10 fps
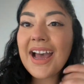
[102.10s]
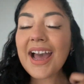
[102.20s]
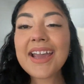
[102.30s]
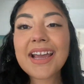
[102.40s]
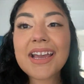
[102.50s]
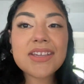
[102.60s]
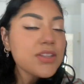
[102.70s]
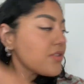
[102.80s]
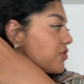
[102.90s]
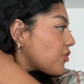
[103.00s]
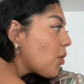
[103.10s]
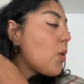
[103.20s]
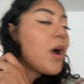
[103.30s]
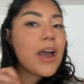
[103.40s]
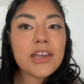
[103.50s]
Hi guys,
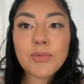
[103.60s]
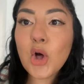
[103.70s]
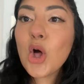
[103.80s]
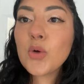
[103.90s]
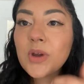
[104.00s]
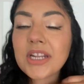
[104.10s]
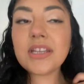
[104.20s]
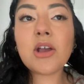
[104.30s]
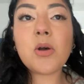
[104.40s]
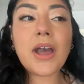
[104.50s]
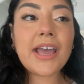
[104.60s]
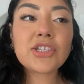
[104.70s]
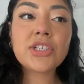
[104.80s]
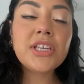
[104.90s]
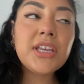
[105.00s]
so I am all ready now.
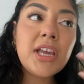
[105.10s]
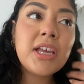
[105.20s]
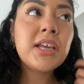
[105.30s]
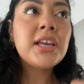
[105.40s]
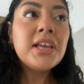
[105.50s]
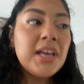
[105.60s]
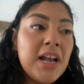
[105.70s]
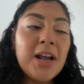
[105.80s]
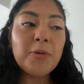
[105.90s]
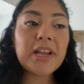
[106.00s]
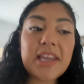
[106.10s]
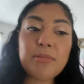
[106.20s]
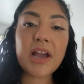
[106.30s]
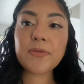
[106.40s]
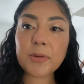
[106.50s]
actually, when I
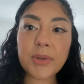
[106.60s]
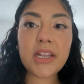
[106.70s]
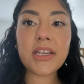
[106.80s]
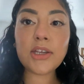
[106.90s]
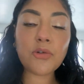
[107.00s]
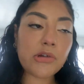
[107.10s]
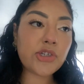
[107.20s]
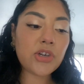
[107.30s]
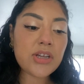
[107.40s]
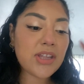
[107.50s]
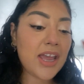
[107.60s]
came back from getting groceries,